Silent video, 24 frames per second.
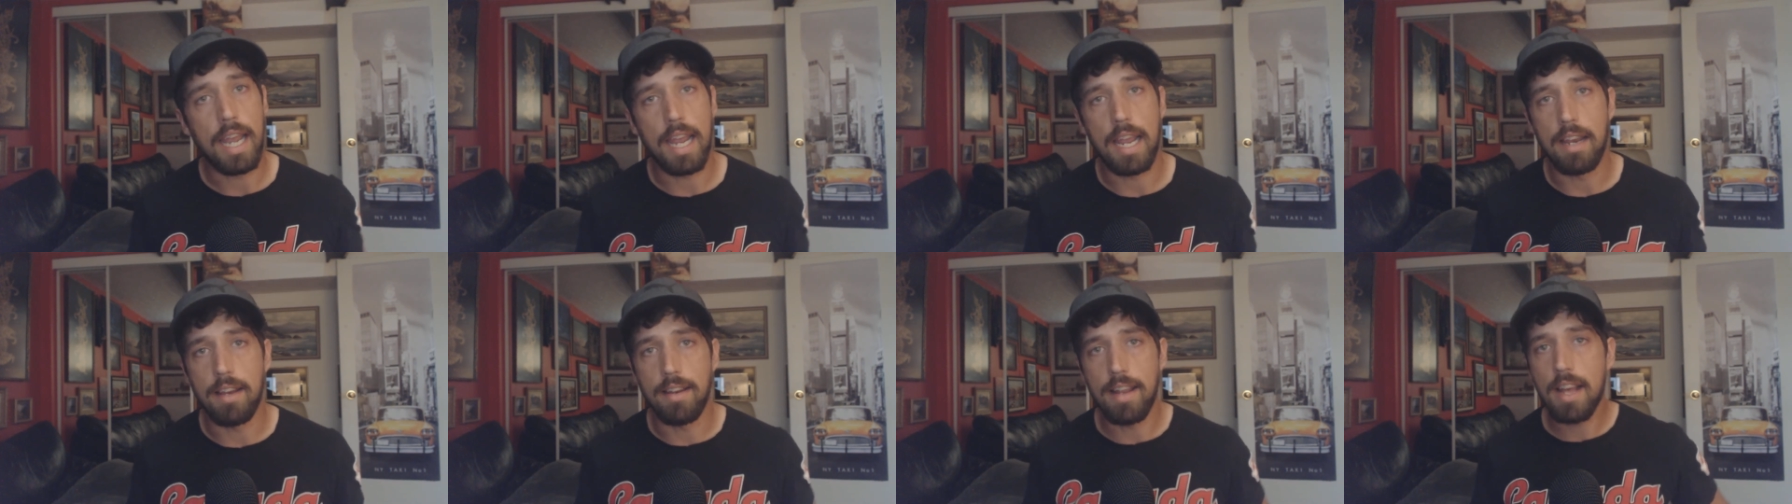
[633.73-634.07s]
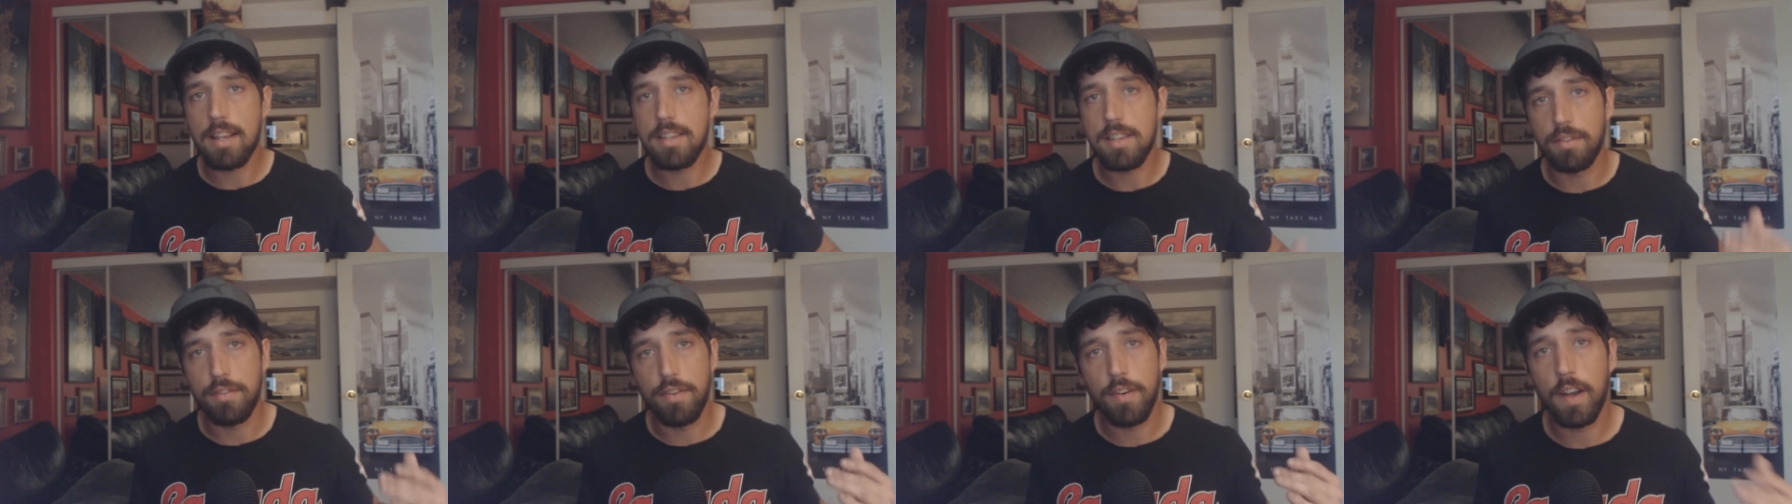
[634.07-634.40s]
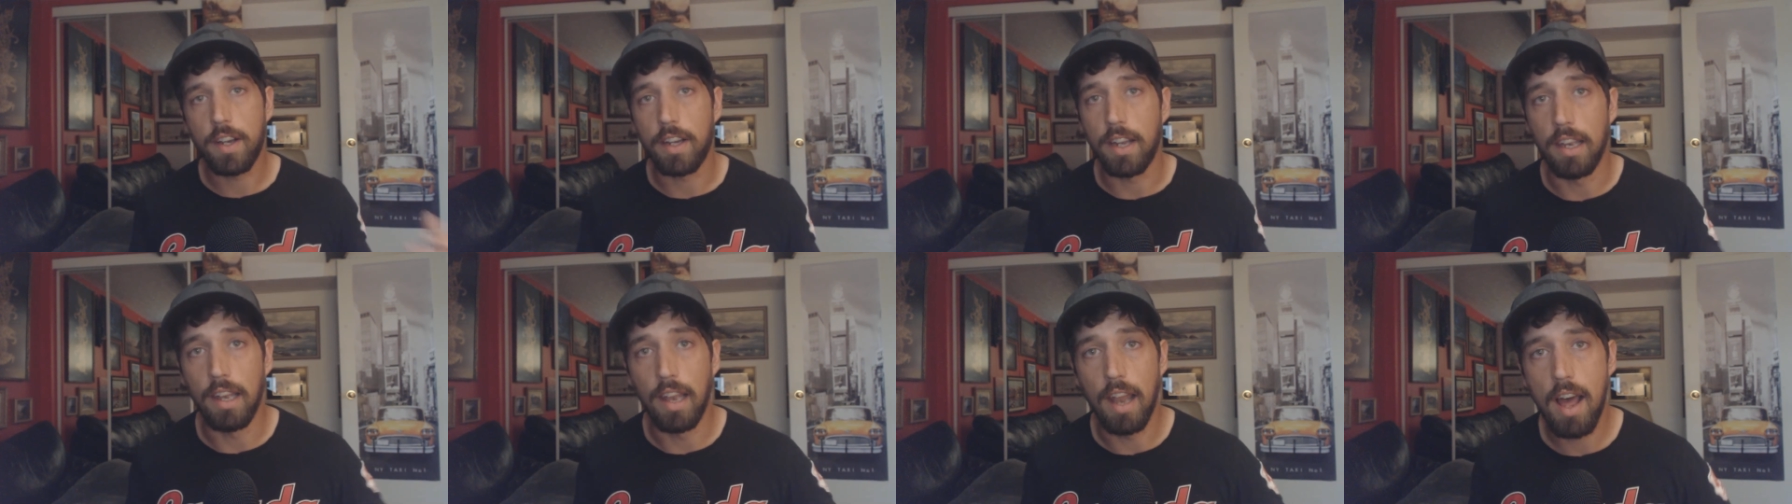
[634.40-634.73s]
And that's a
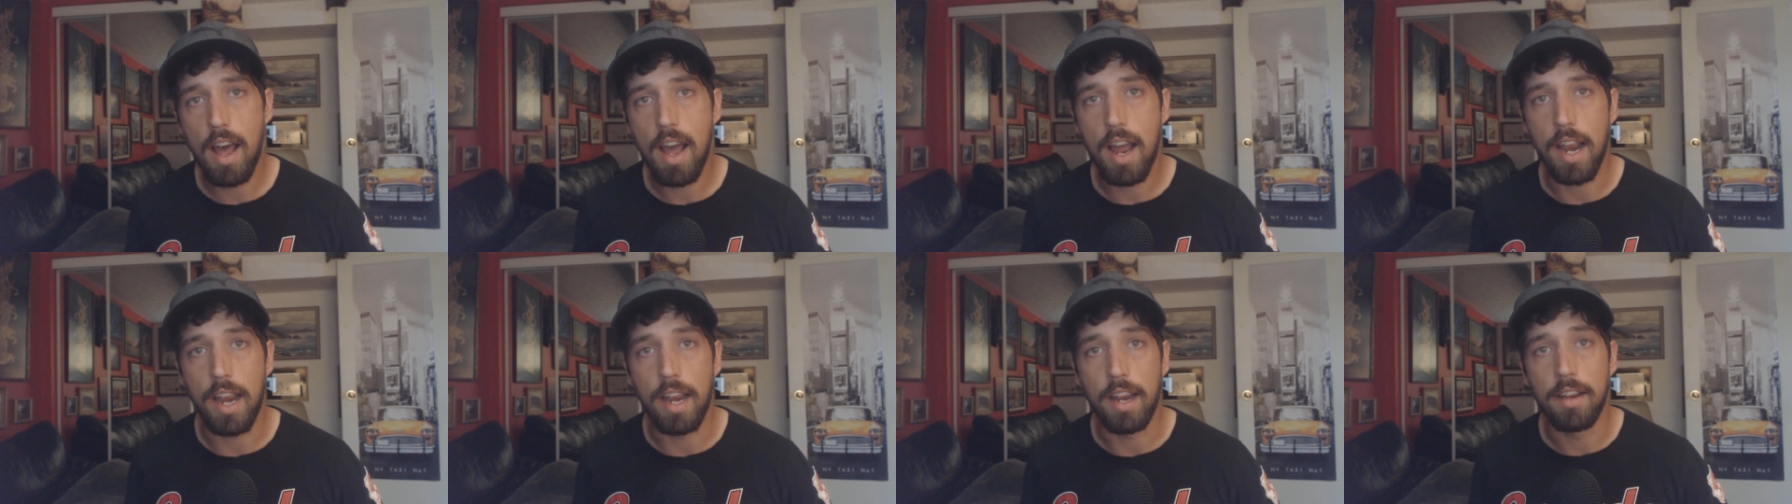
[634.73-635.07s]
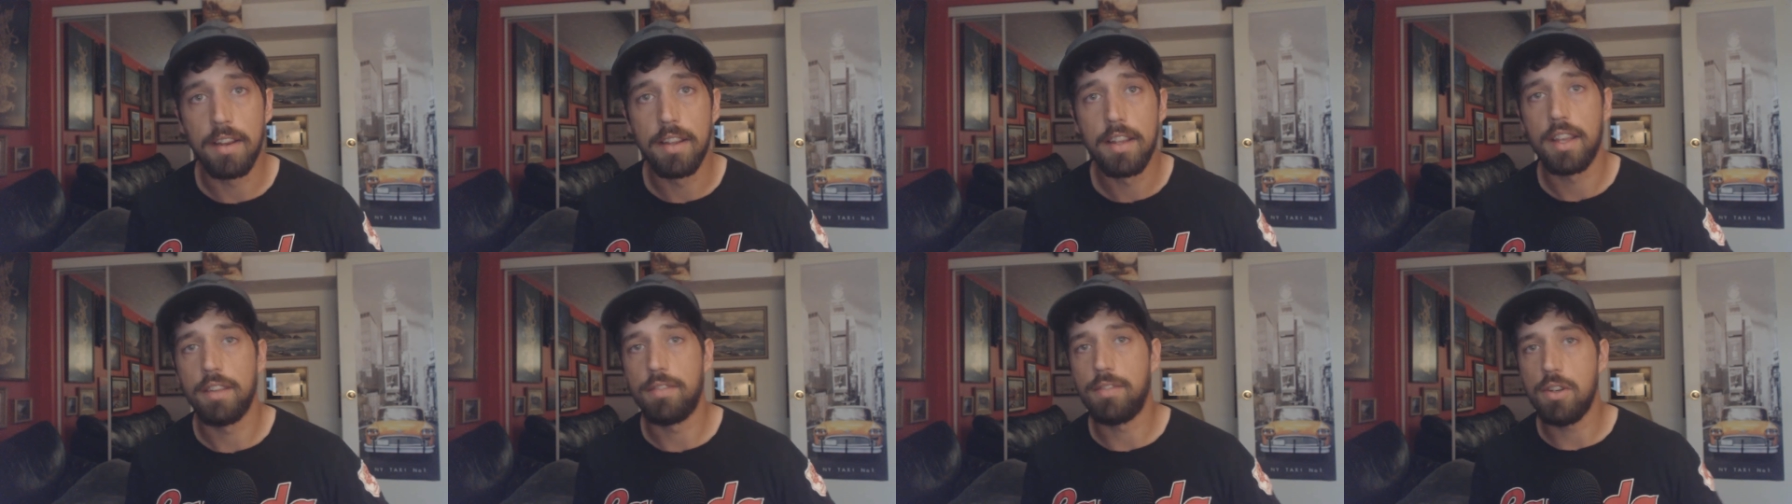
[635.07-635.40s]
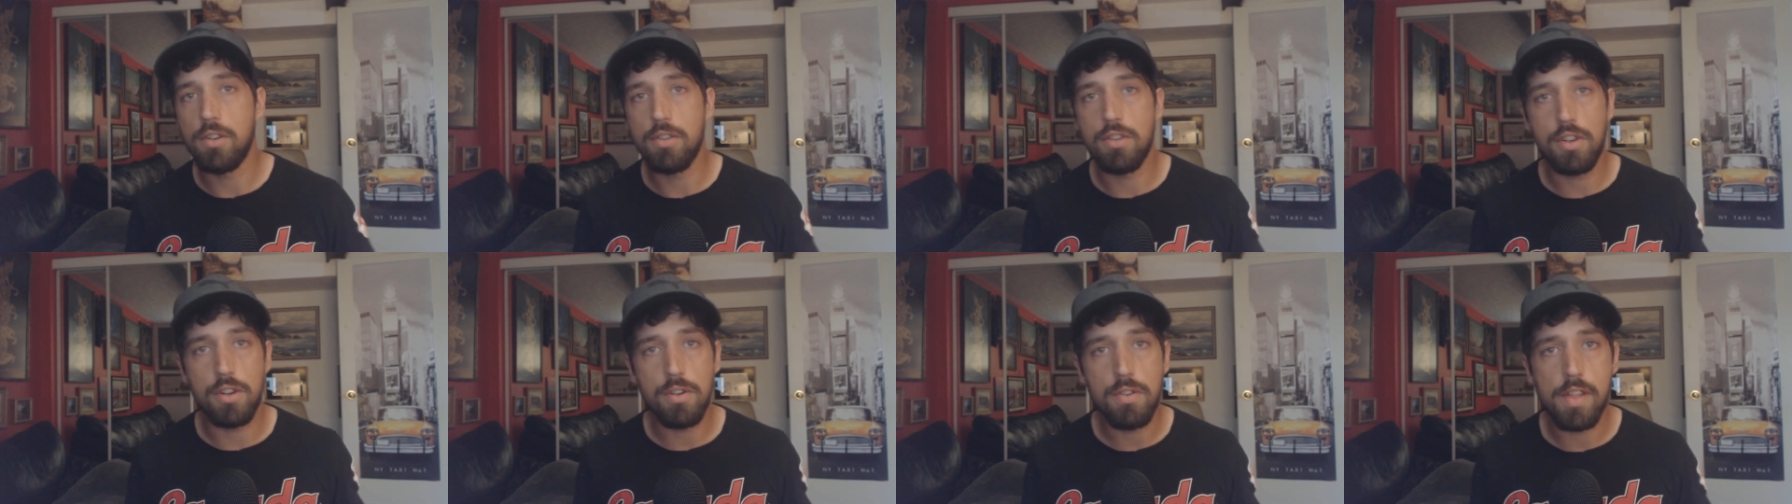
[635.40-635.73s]
fucking lie.
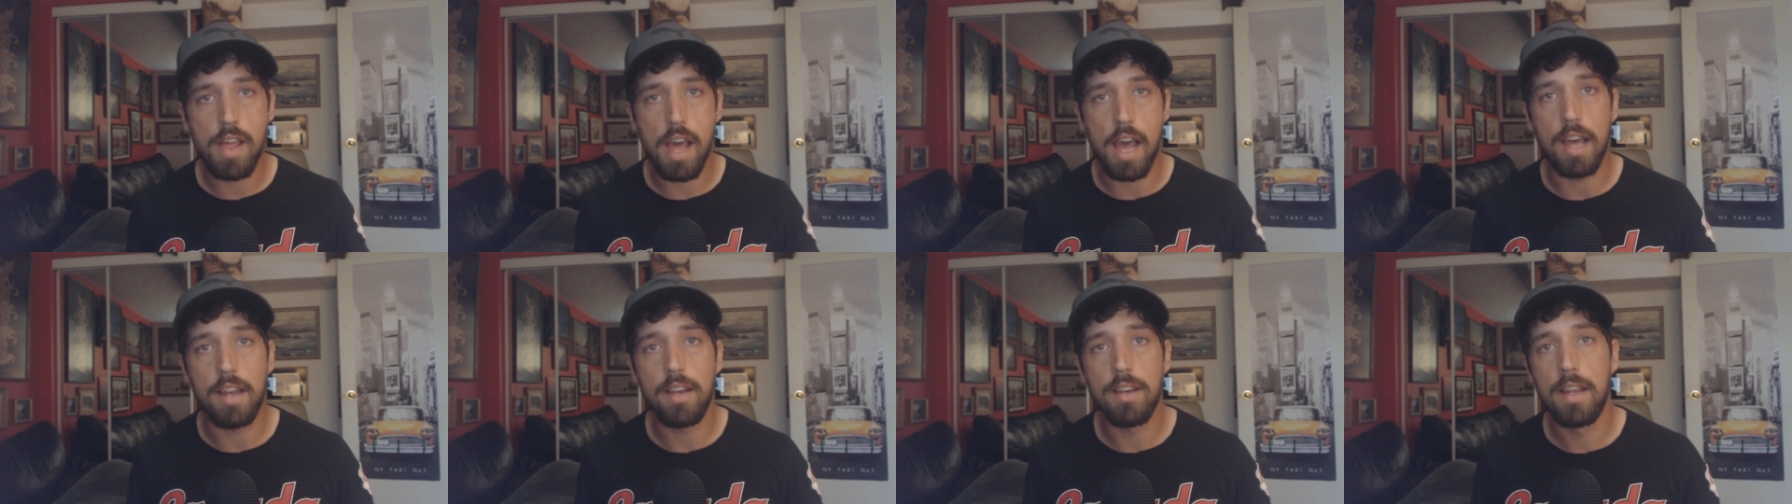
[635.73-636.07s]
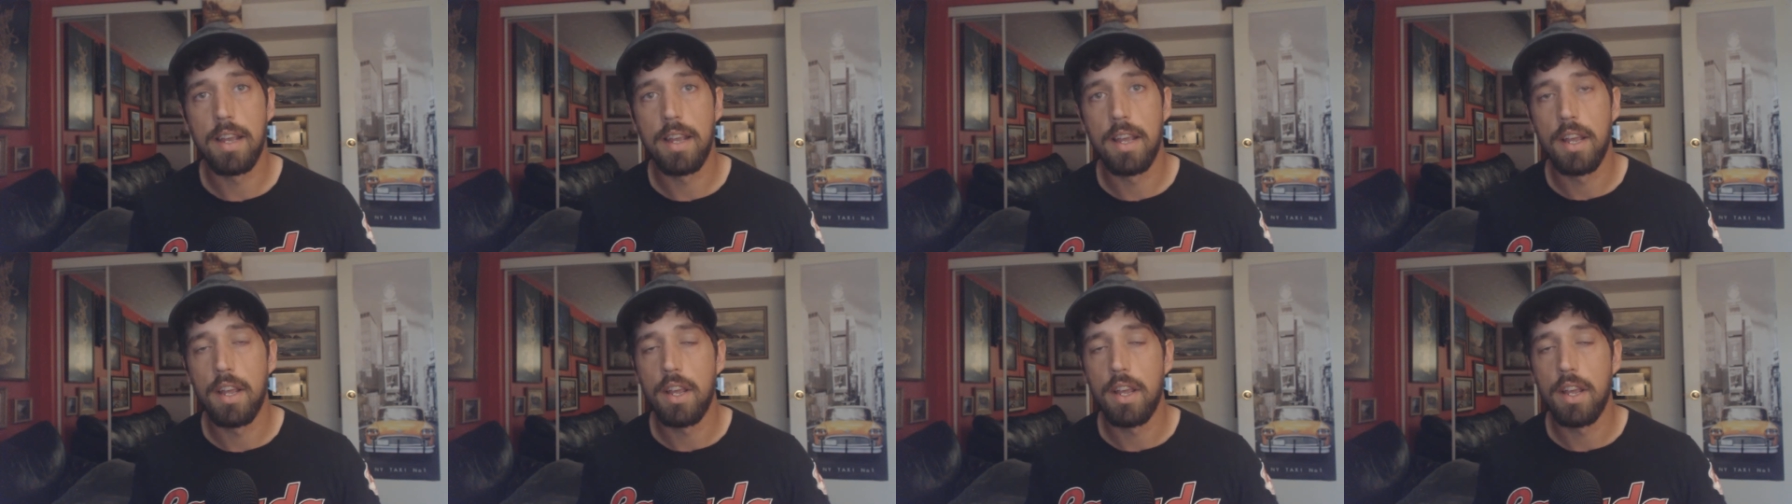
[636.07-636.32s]
If you do that,